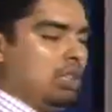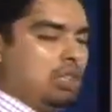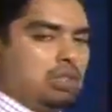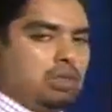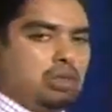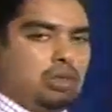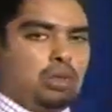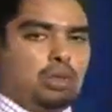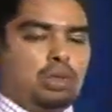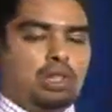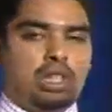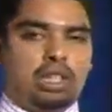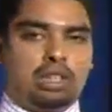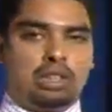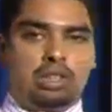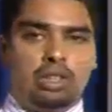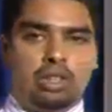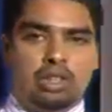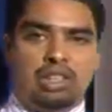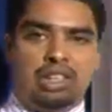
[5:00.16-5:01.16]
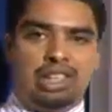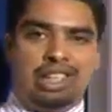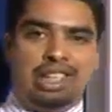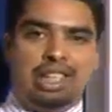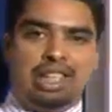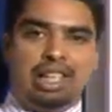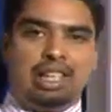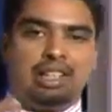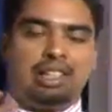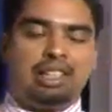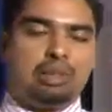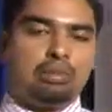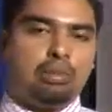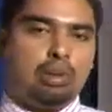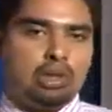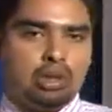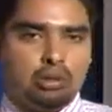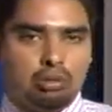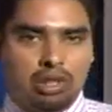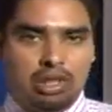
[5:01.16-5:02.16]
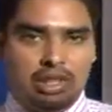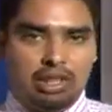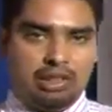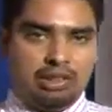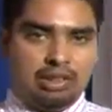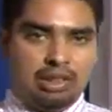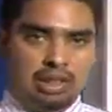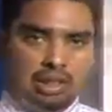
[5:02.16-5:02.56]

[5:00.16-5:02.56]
So authority and responsibility.